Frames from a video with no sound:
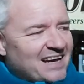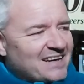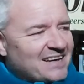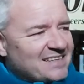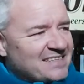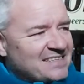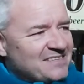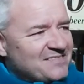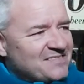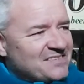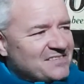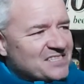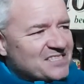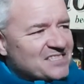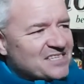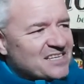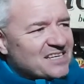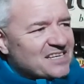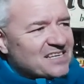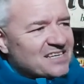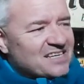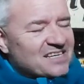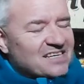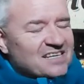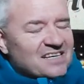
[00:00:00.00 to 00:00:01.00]
even as
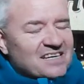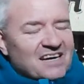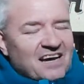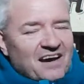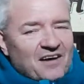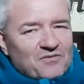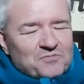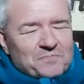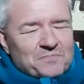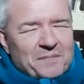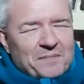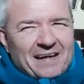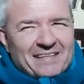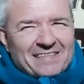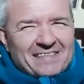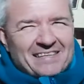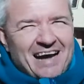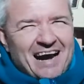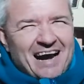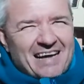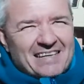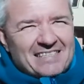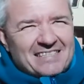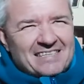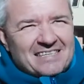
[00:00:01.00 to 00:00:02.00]
I was about
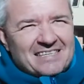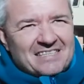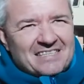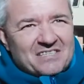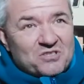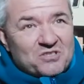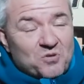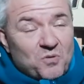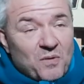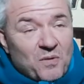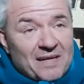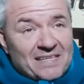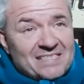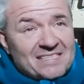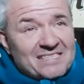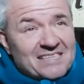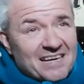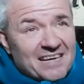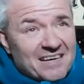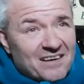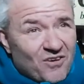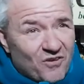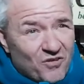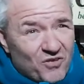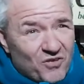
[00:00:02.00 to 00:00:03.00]
19, 20
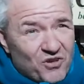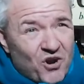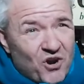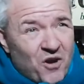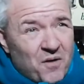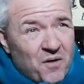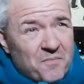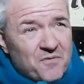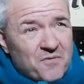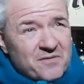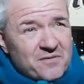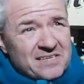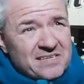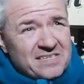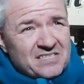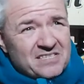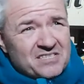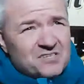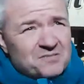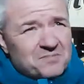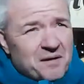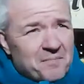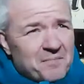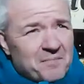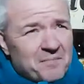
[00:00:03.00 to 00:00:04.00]
on the
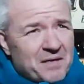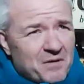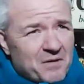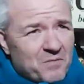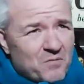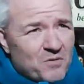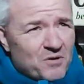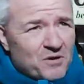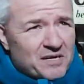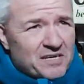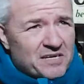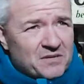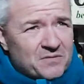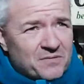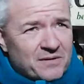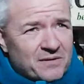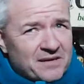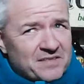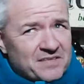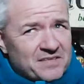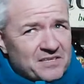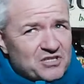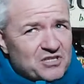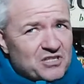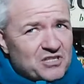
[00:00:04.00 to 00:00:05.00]
Arboretum, I'm there working away,
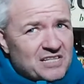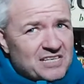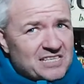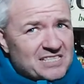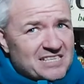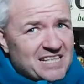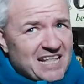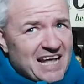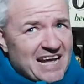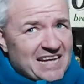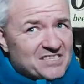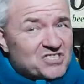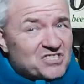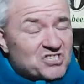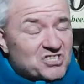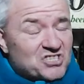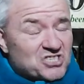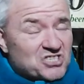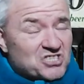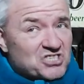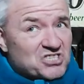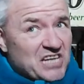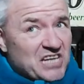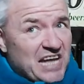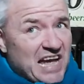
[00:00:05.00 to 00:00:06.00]
and this lad's
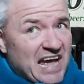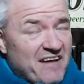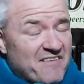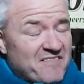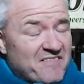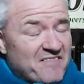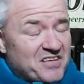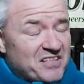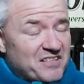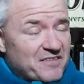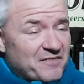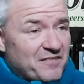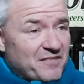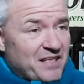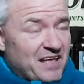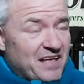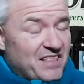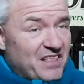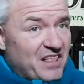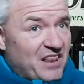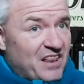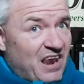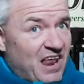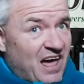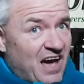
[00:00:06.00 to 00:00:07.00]
staring at
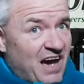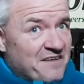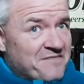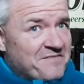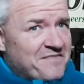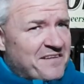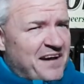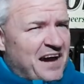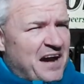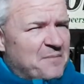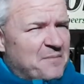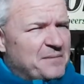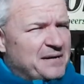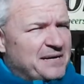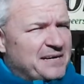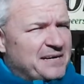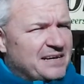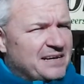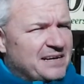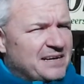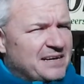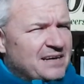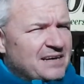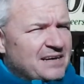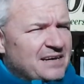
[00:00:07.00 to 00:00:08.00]
the life out of me,
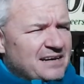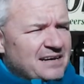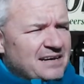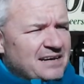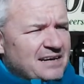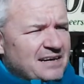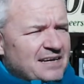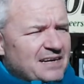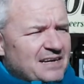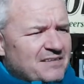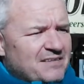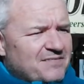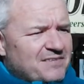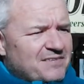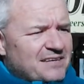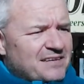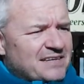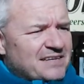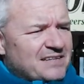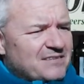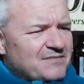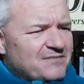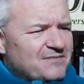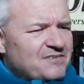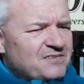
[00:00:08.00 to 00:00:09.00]
and I'm
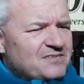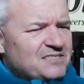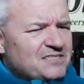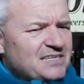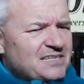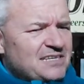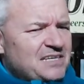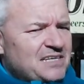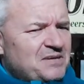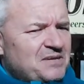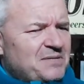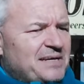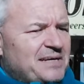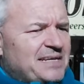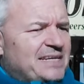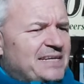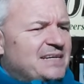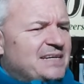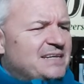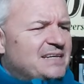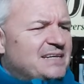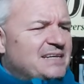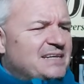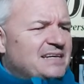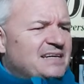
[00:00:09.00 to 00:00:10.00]
thinking, the fuck's he doing?
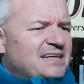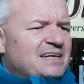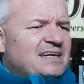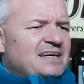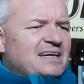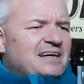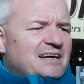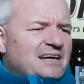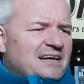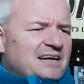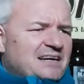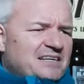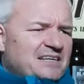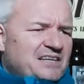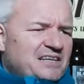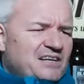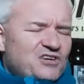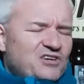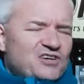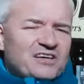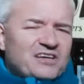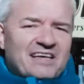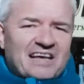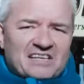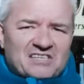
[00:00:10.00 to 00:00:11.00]
And you know,
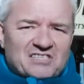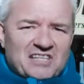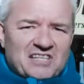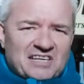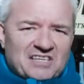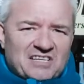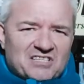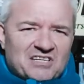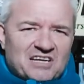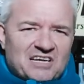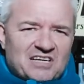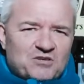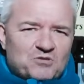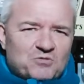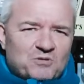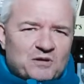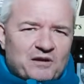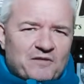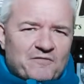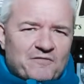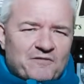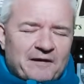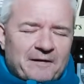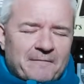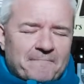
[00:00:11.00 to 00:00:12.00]
you get to that stage where
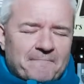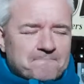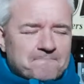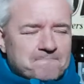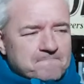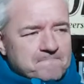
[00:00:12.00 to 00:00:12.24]
you think,